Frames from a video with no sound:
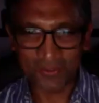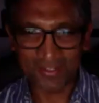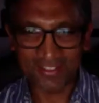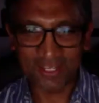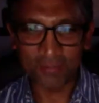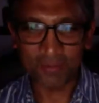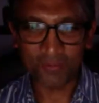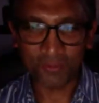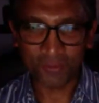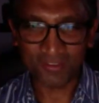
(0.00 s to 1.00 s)
right. uh, don't be
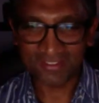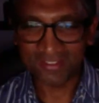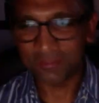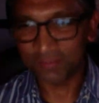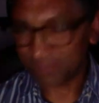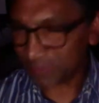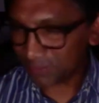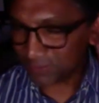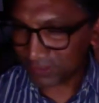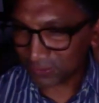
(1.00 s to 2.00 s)
fooled. There'll be
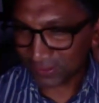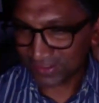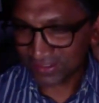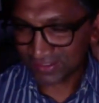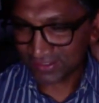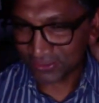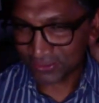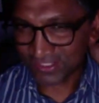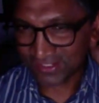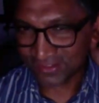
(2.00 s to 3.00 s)
people that want uh, to
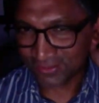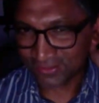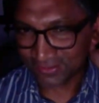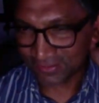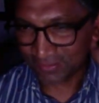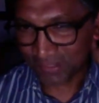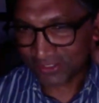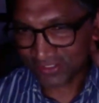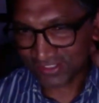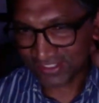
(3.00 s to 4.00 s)
sell
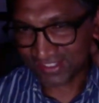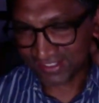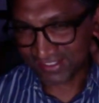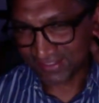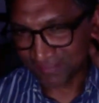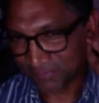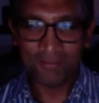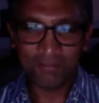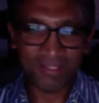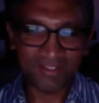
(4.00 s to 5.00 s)
patients these
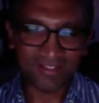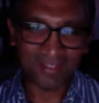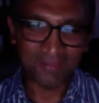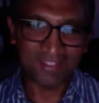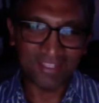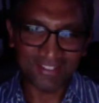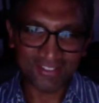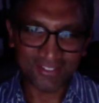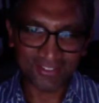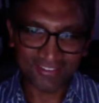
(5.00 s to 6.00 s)
pink Himalayan
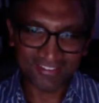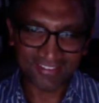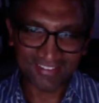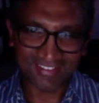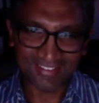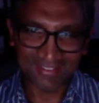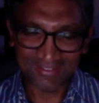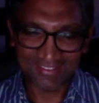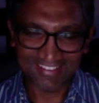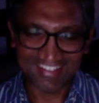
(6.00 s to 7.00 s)
salt. Uh,
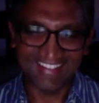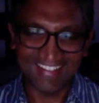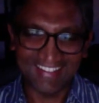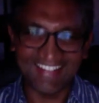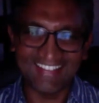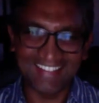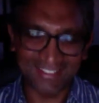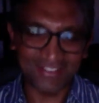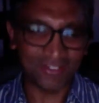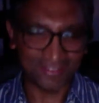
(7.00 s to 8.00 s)
right. it,
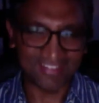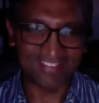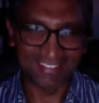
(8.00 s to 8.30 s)
it's salt.